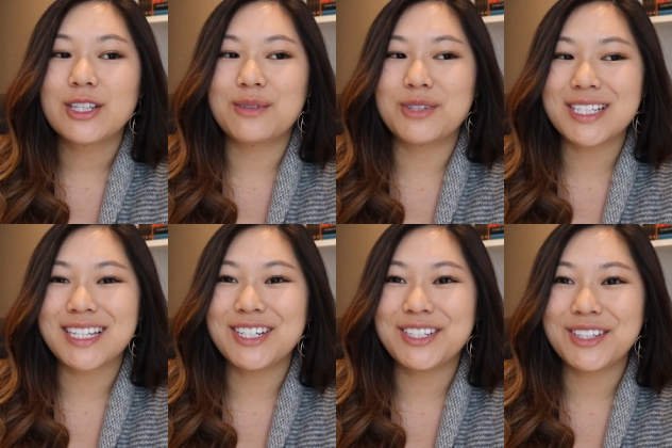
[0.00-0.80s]
So I'm just
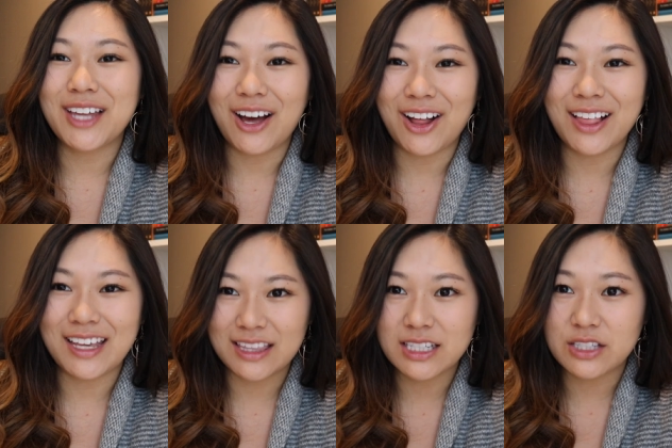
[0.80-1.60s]
gonna do the
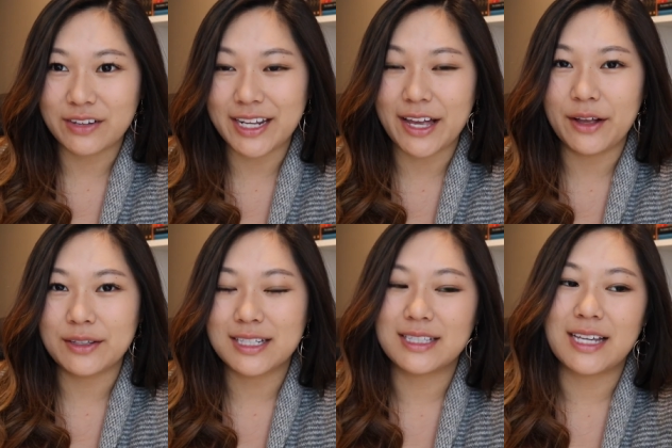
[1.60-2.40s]
haul in this
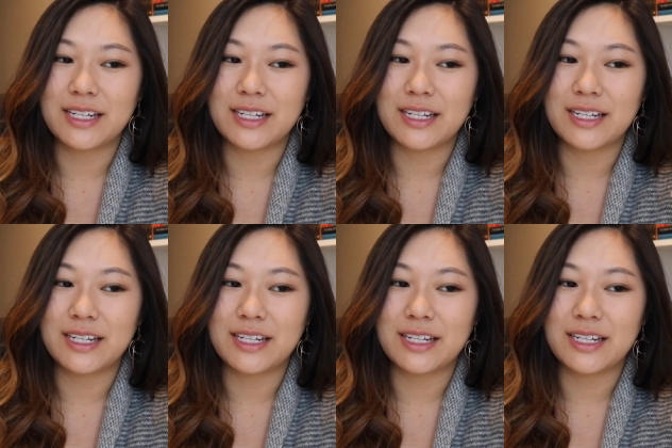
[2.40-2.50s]
video since